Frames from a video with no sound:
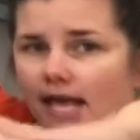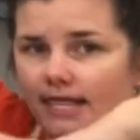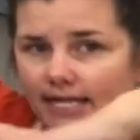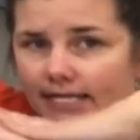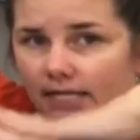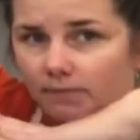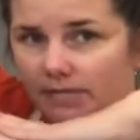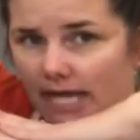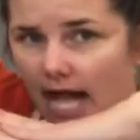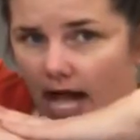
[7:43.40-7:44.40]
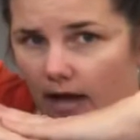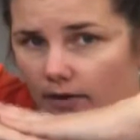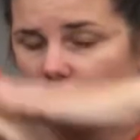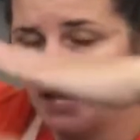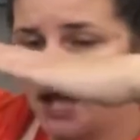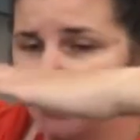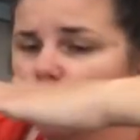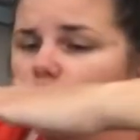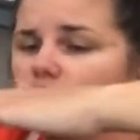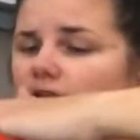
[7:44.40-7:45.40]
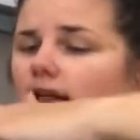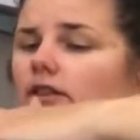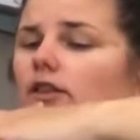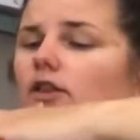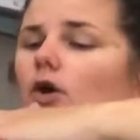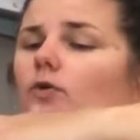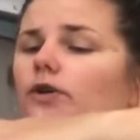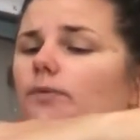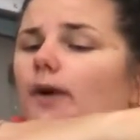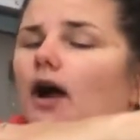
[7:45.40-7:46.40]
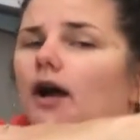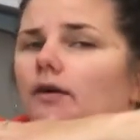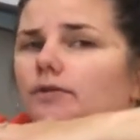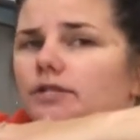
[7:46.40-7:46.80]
they dip down and you want that lower part,